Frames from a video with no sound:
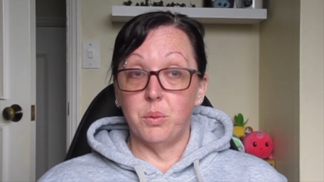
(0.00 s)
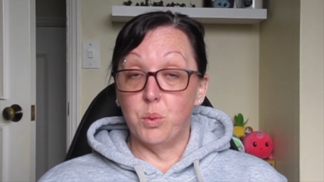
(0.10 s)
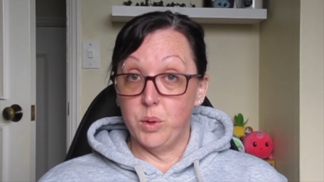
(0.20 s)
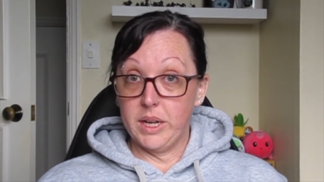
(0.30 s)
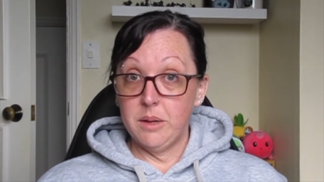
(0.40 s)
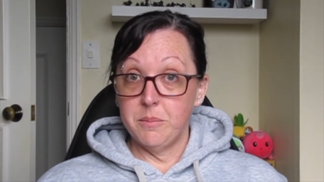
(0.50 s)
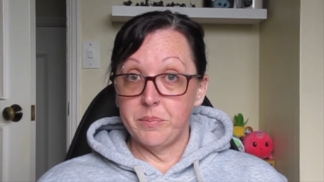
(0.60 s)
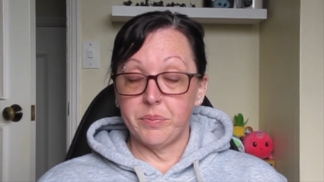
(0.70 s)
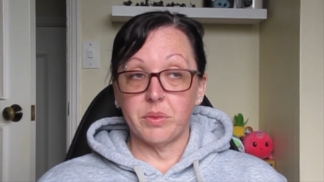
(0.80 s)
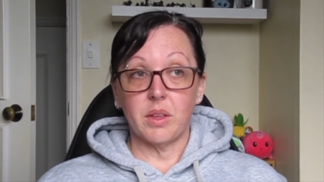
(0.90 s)
warning
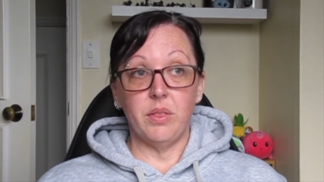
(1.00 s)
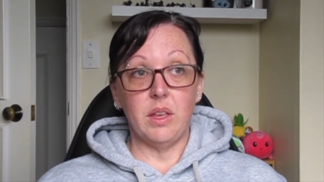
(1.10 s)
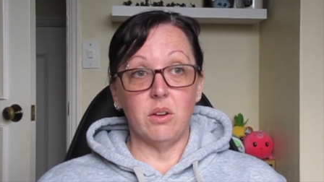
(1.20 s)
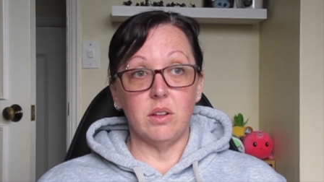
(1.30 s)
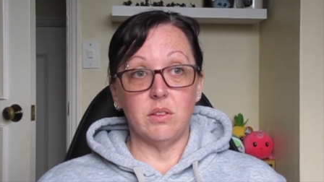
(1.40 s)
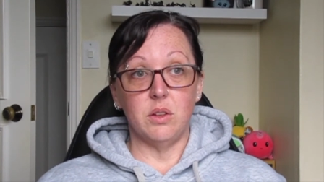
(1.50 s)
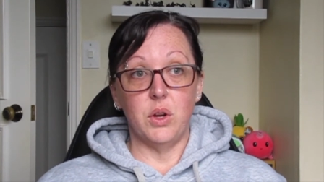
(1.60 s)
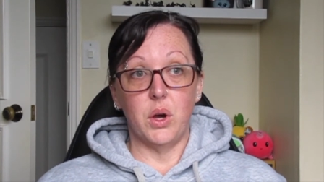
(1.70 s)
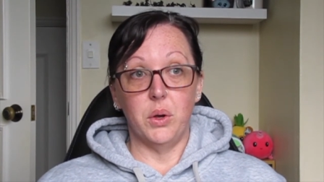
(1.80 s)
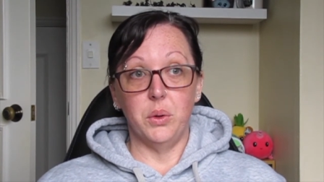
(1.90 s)
there is
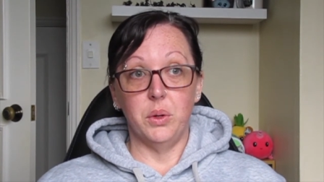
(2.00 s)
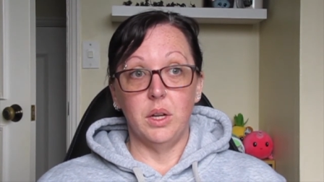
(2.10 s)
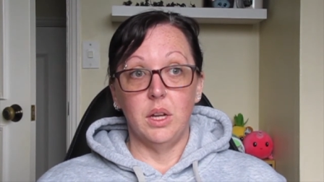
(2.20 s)
no